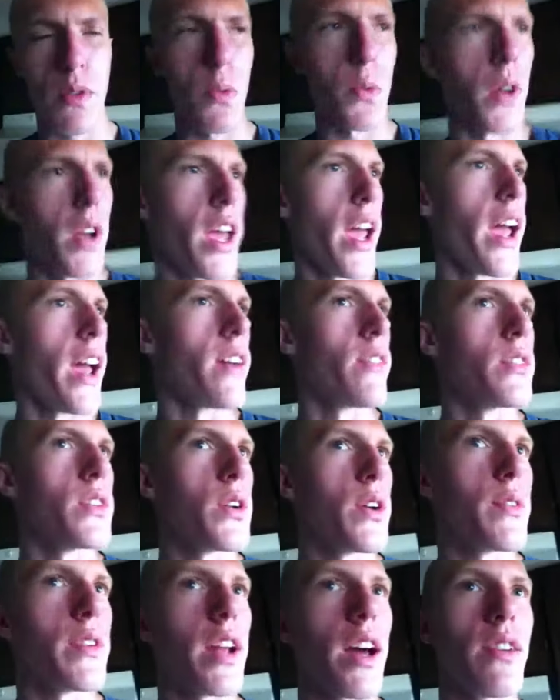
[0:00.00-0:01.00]
and what have
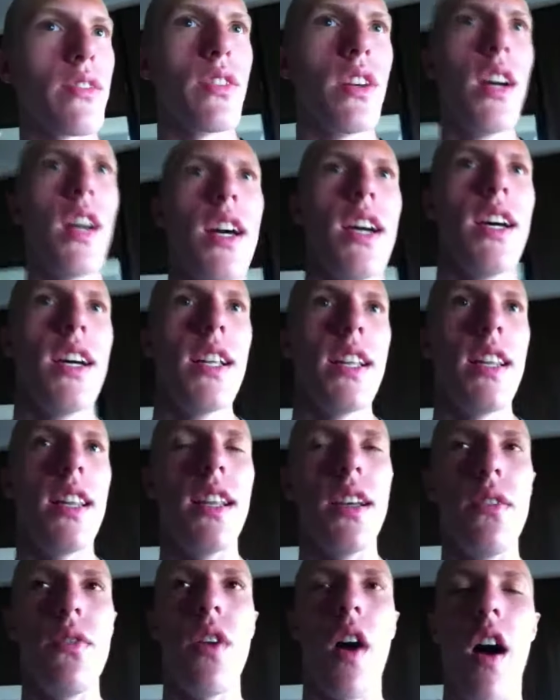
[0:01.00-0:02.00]
you. I mean, I've
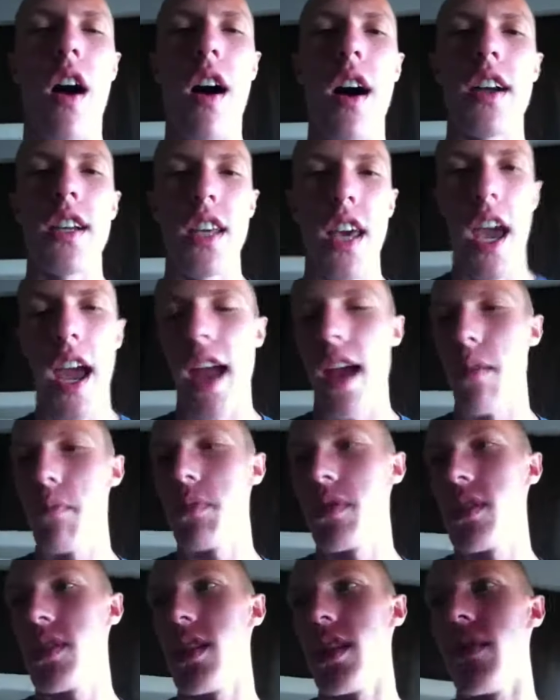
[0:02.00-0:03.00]
lived on
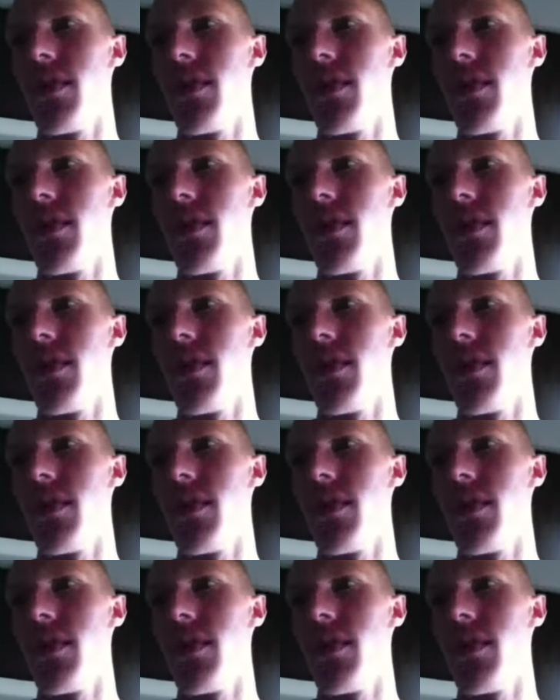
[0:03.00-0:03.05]
campus and